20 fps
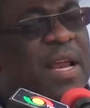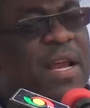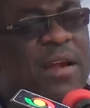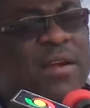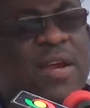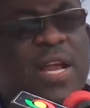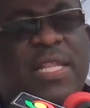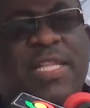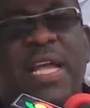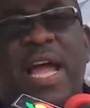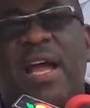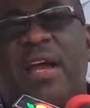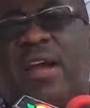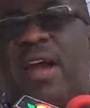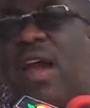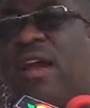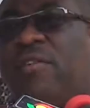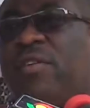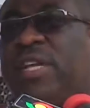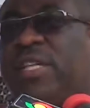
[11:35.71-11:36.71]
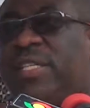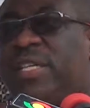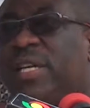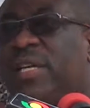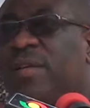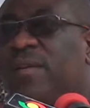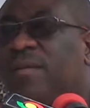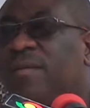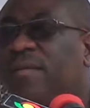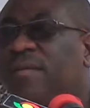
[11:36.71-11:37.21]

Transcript: Greater Accra region